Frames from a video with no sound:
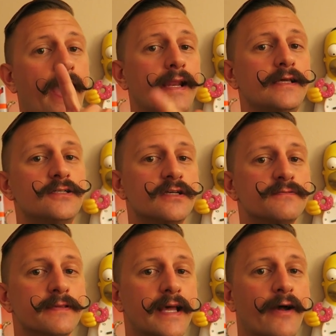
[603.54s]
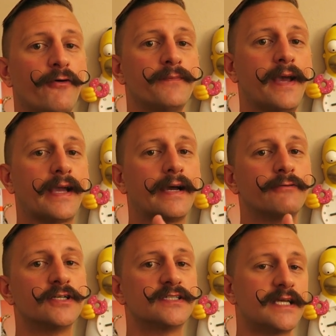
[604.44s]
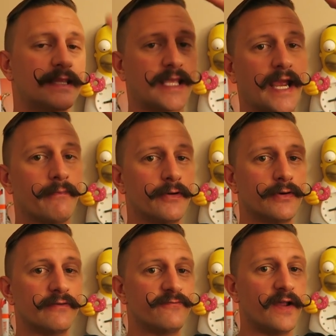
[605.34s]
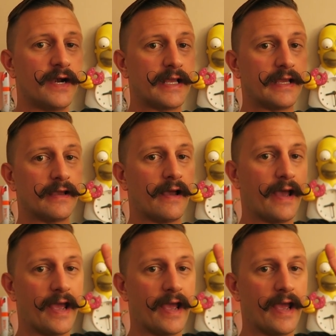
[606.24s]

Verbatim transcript: any adjustment that I would make, I would just set the camera to infinity